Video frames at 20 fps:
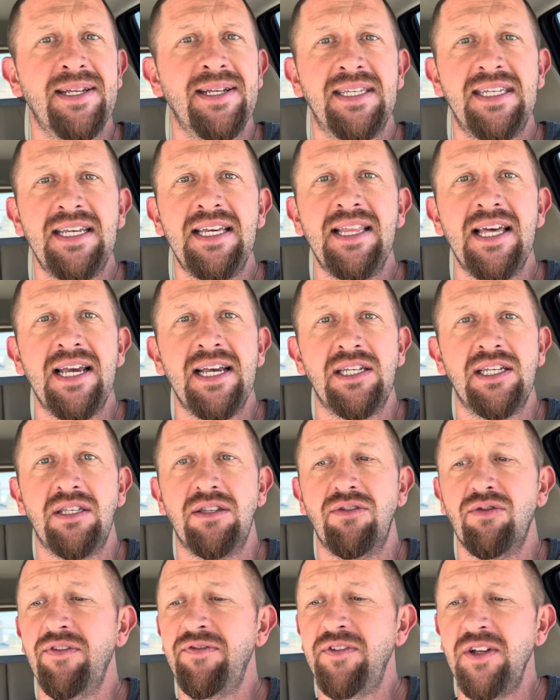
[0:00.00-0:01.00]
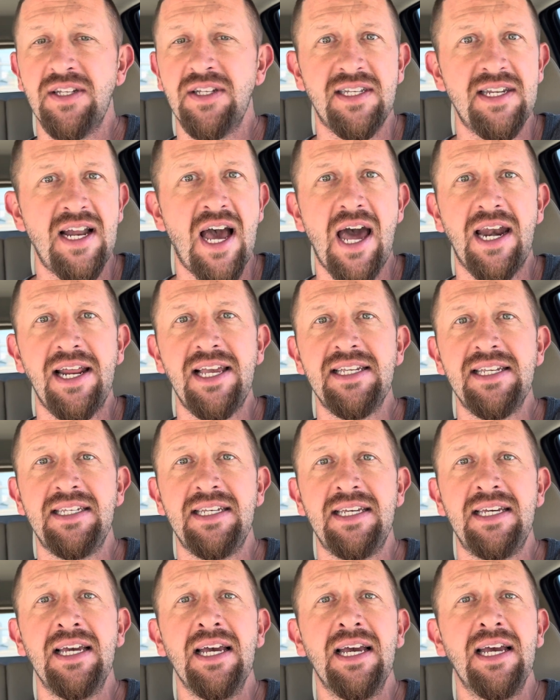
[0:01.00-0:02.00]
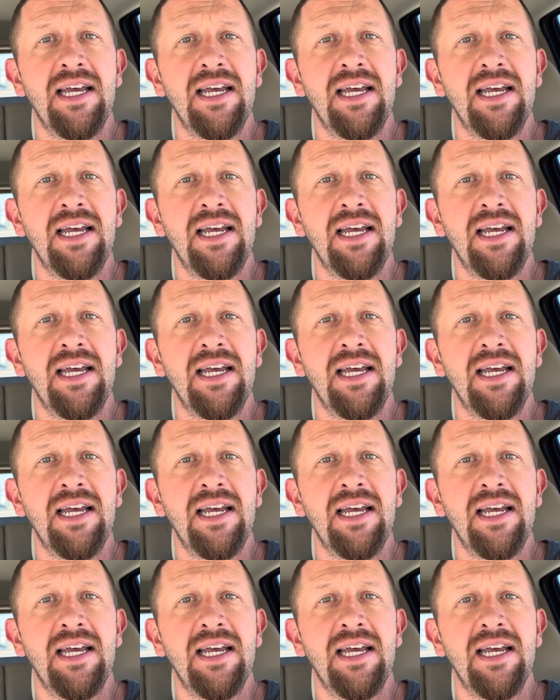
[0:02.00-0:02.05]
see this. Thrifting's not easy.